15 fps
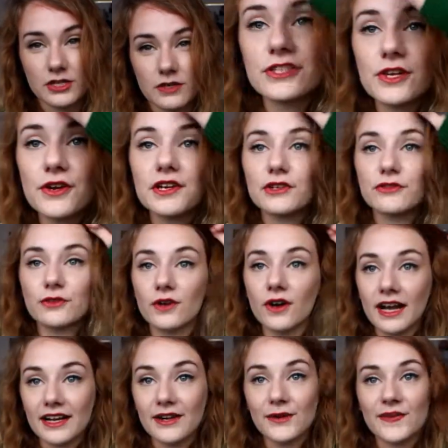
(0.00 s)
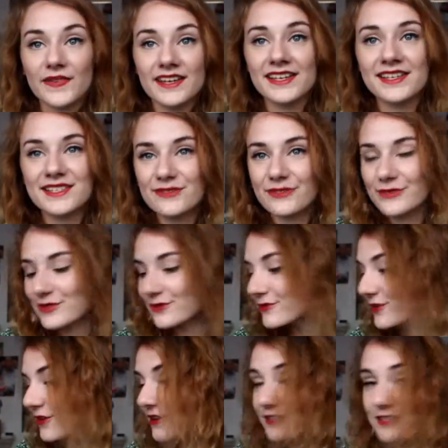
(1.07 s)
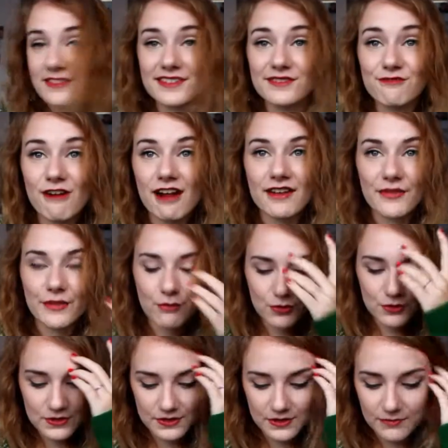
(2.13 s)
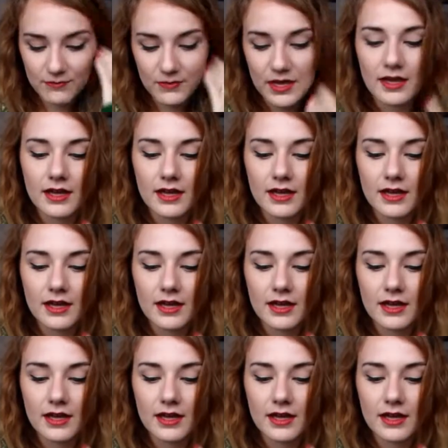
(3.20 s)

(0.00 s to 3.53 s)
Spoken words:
I totally forgot I got this from Sephora. It was just right at the bottom.